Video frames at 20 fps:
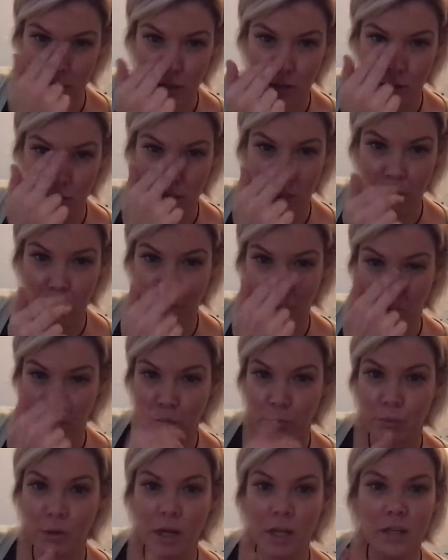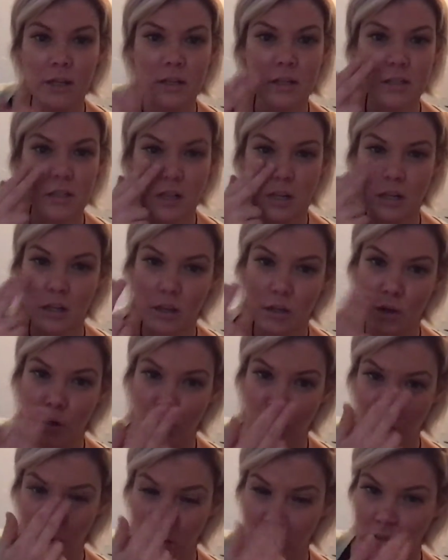a little brightness and
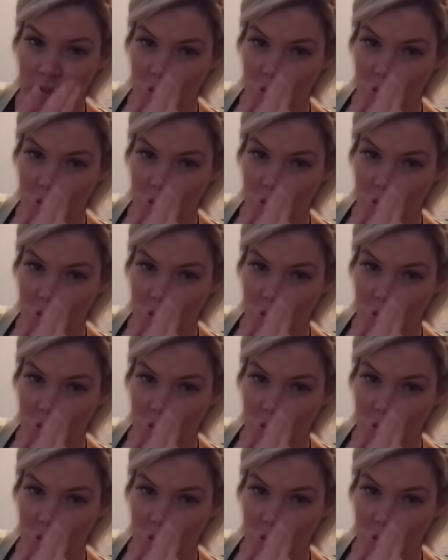glow,